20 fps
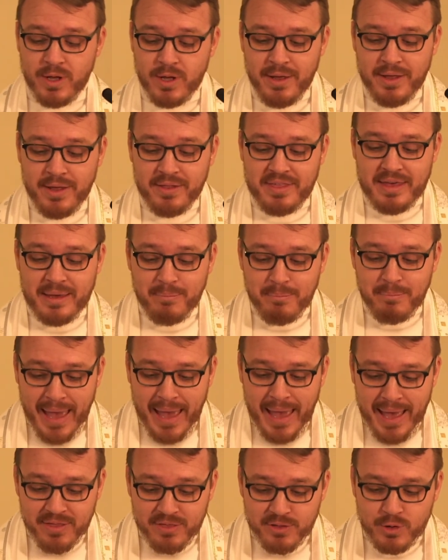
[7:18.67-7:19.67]
that
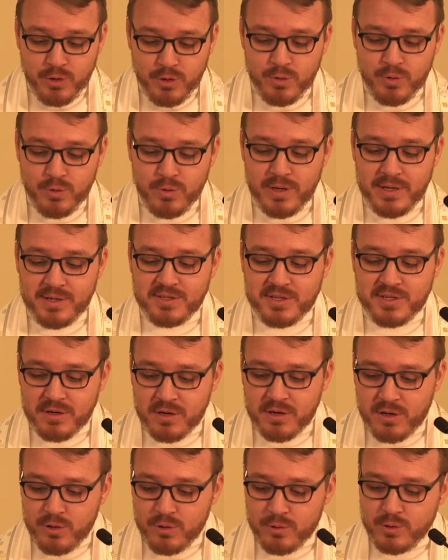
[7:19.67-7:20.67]
Matthew is
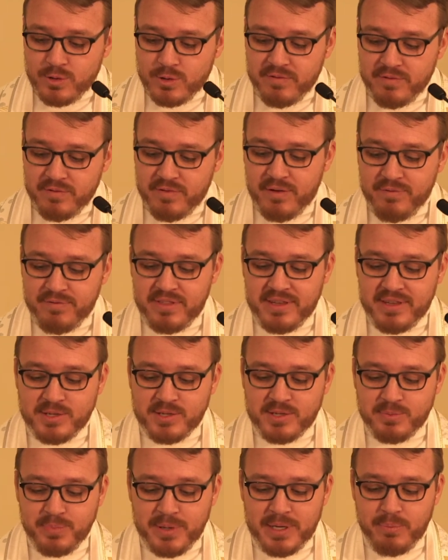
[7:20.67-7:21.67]
inclusive of these
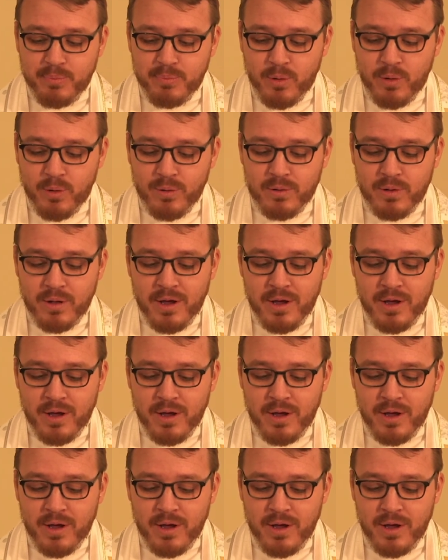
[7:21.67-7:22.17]
people